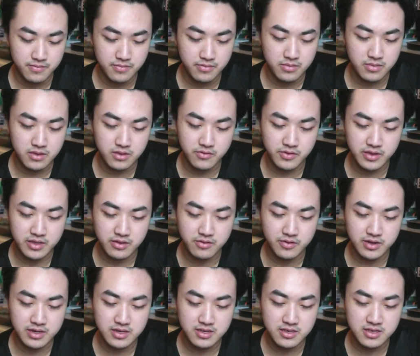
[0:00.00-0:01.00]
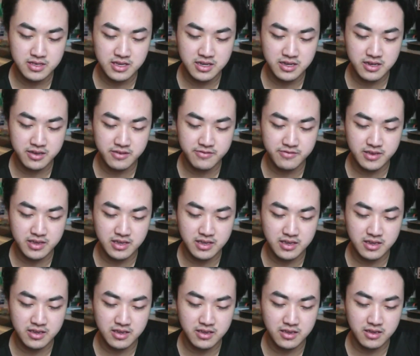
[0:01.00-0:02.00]
Wait, why does he have
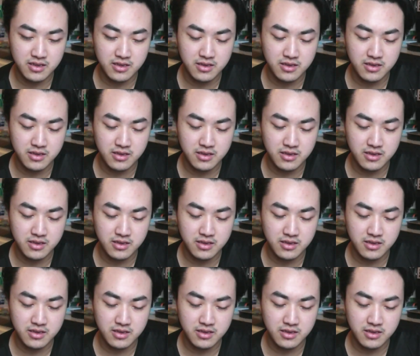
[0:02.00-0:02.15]
a